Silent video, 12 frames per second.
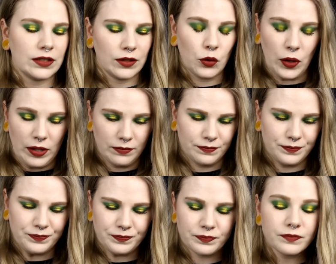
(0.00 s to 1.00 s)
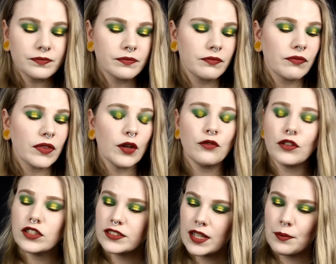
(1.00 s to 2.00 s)
Okay.
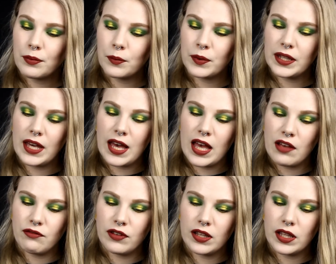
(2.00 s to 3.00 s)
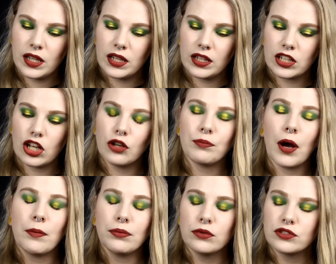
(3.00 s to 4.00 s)
First up we have the
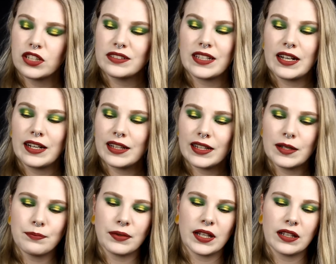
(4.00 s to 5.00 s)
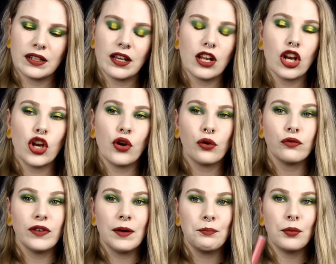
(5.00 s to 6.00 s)
Colourpop Ultra Satin Lip in
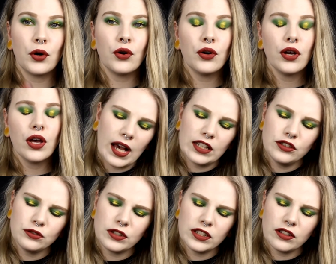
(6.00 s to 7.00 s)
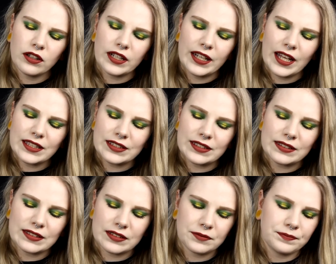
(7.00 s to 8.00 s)
November. I usually don't like
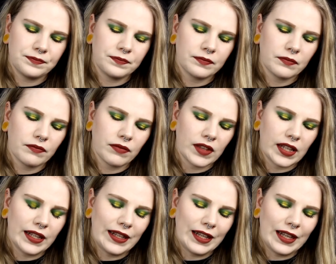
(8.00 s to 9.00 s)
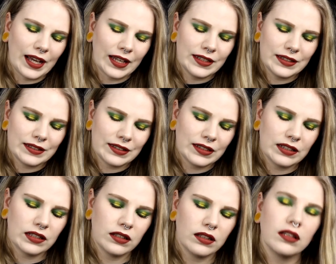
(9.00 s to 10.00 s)
this light
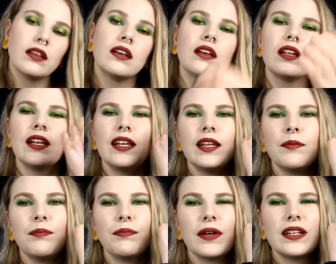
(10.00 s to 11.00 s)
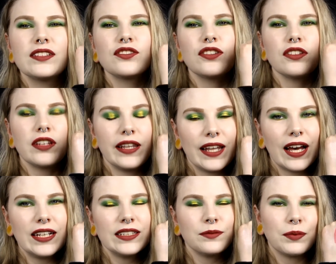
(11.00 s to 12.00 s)
lip, but it's not
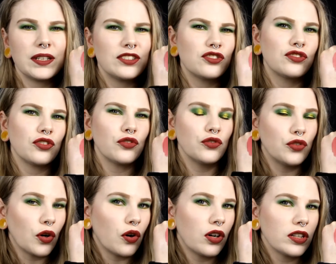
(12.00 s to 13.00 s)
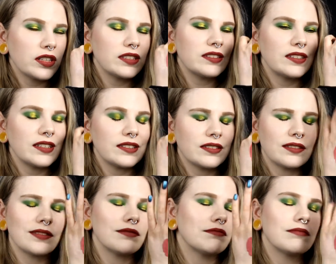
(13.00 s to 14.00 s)
light, but it's not dark. It's
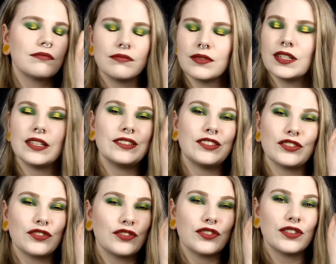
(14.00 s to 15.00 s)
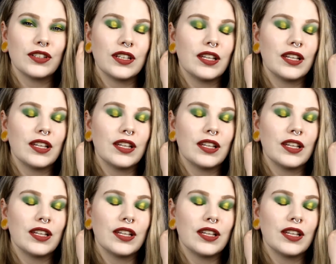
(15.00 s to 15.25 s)
just... just